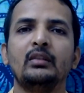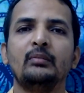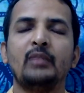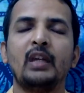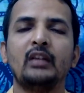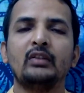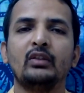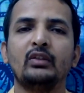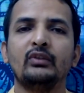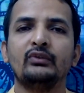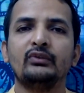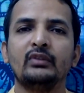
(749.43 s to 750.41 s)
path
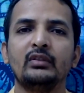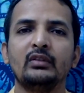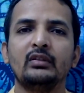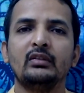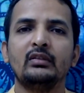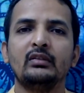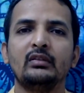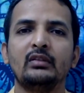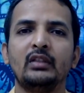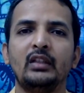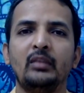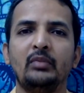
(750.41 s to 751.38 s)
of
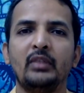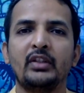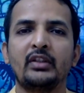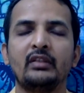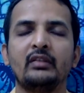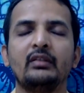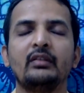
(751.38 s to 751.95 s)
liberation.